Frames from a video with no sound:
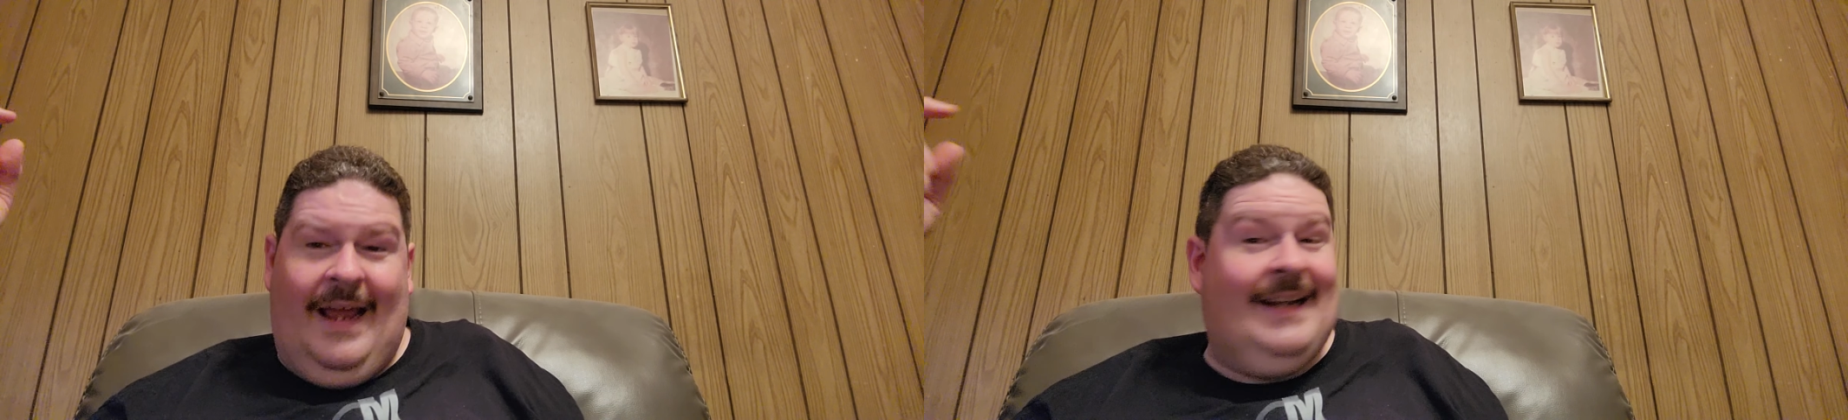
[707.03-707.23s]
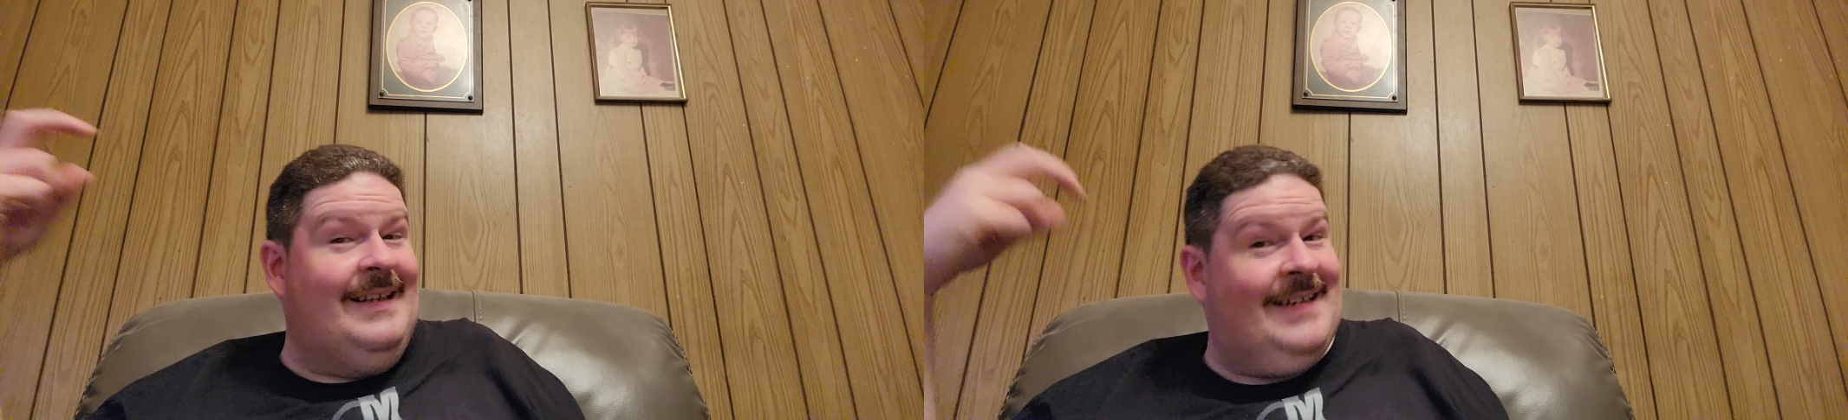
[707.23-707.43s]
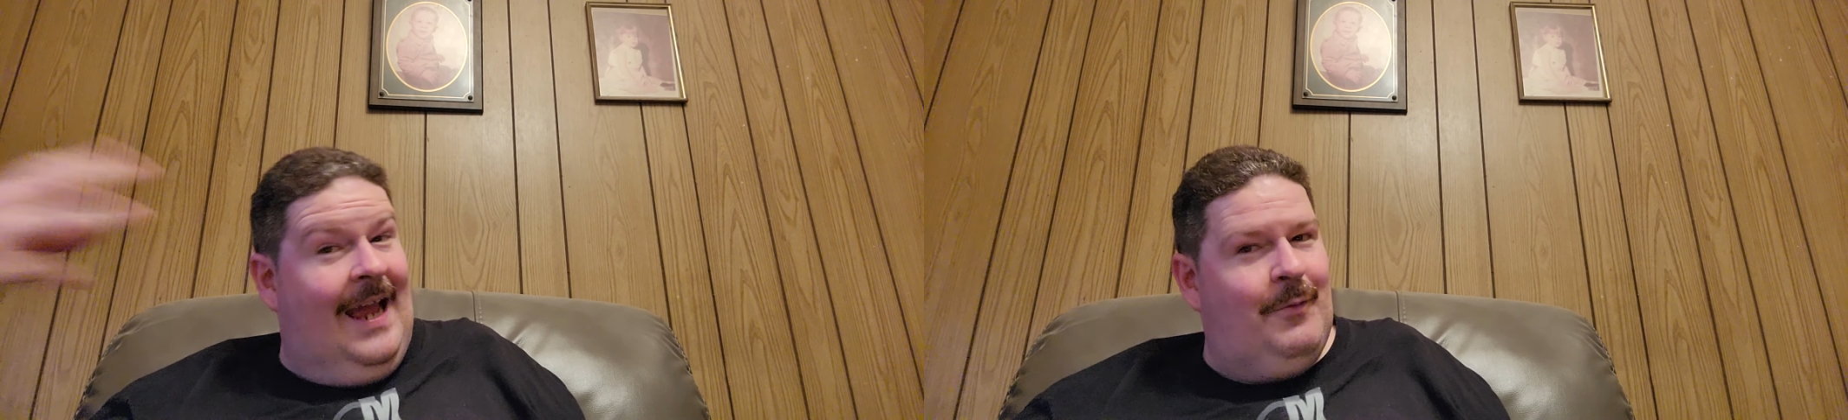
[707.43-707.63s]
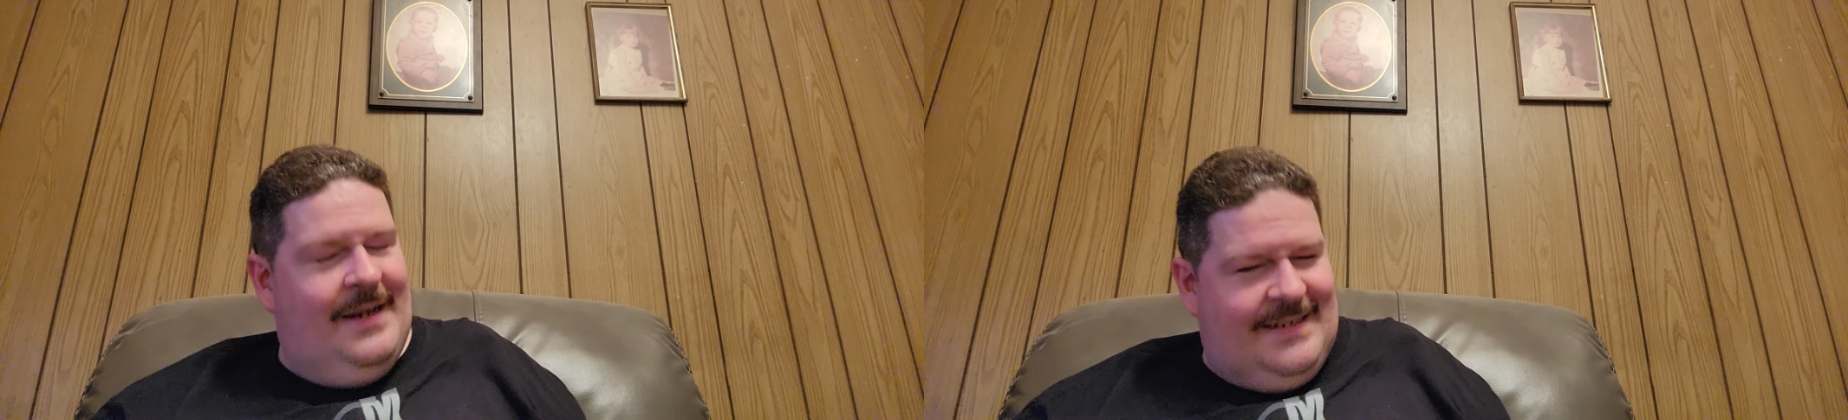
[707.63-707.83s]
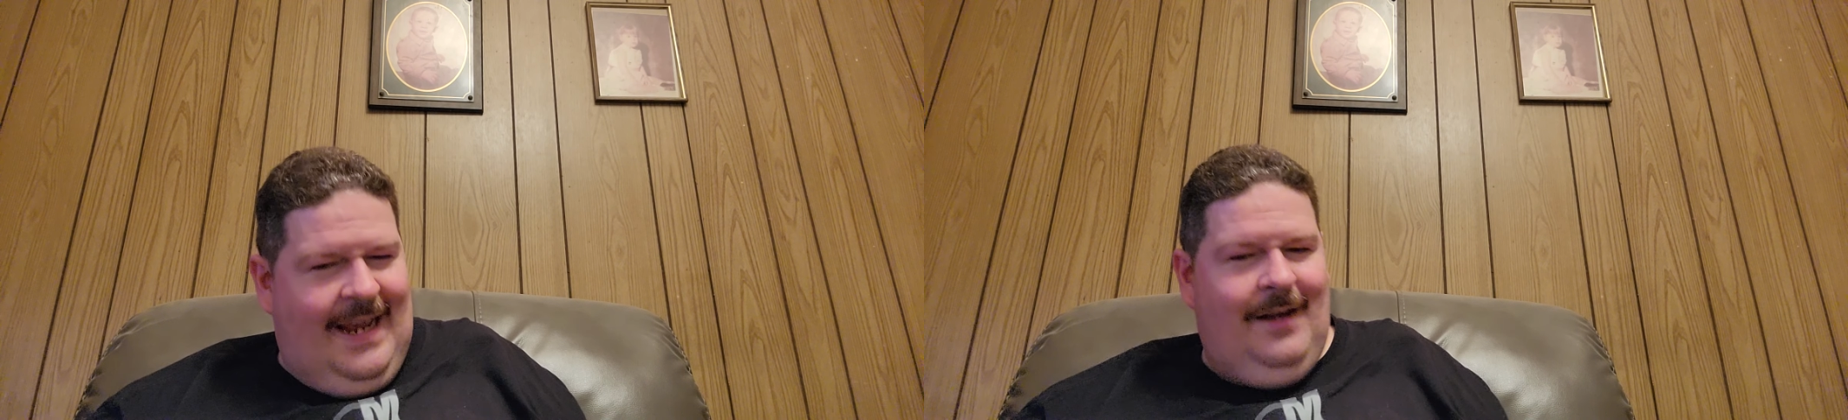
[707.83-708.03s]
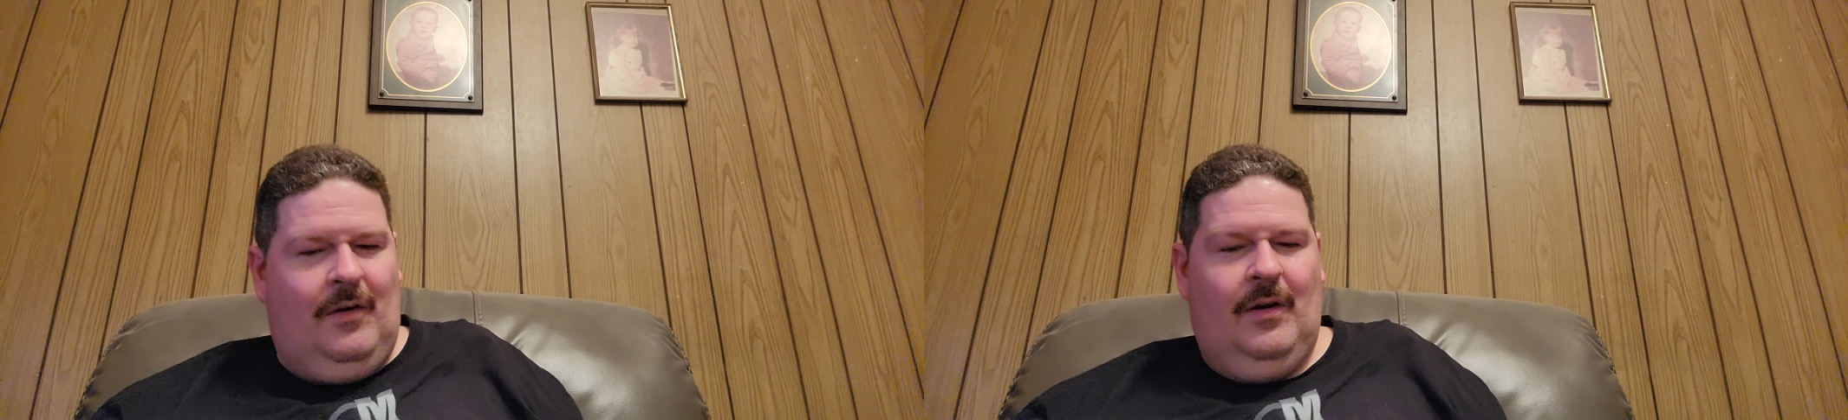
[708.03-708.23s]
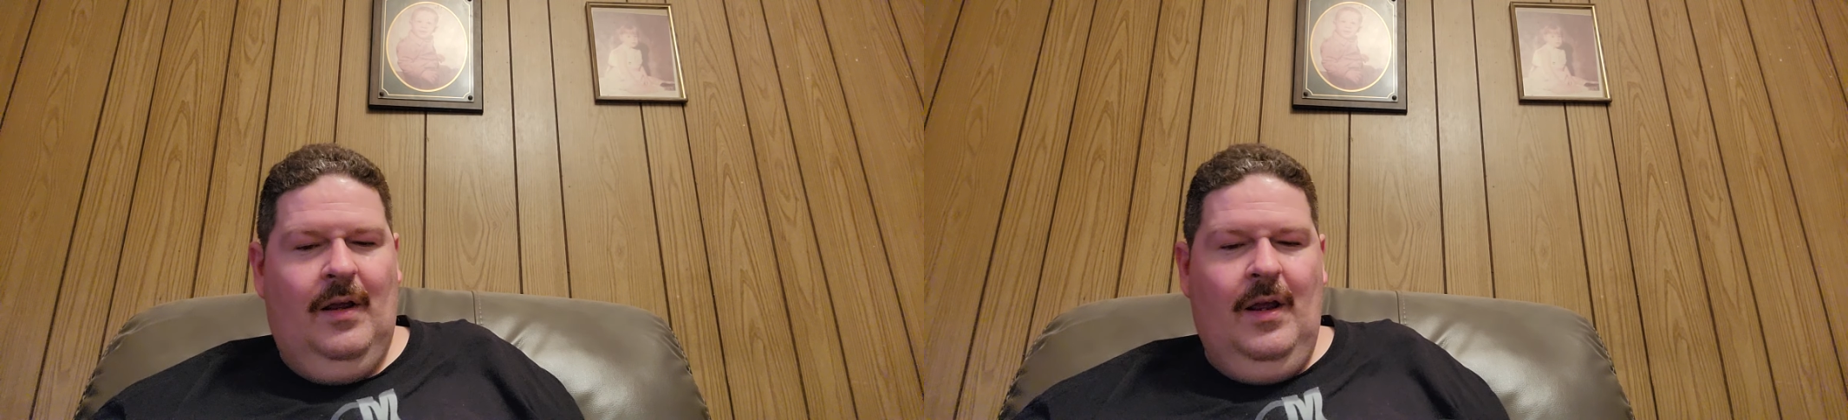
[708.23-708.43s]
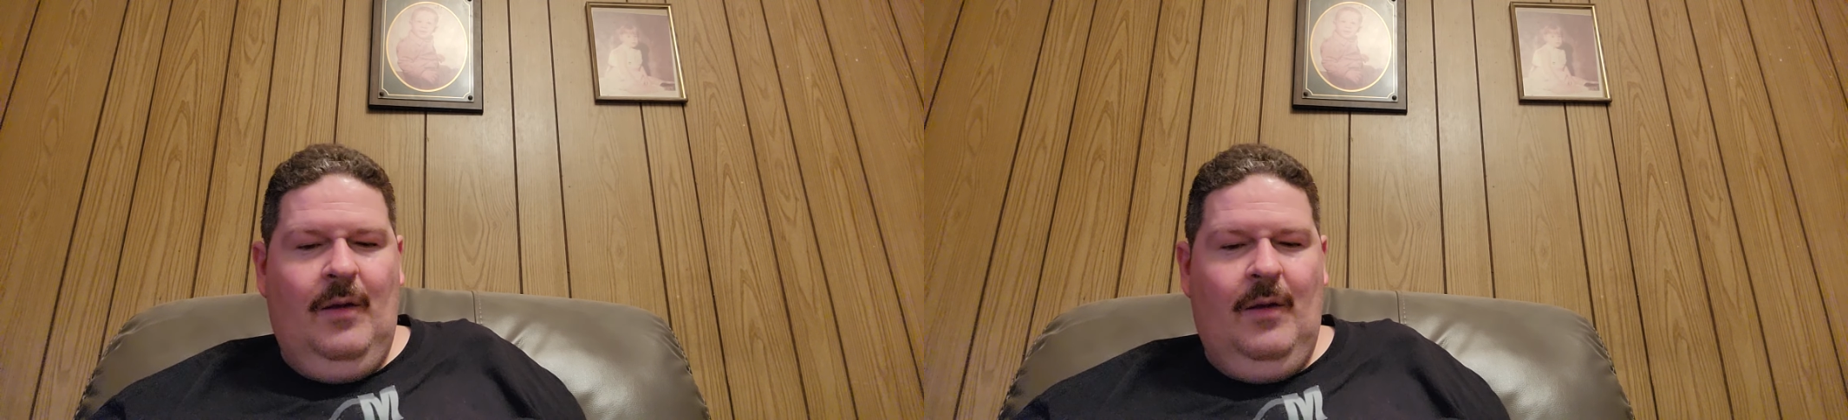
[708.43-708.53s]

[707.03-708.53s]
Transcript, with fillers: and Tyree Taylor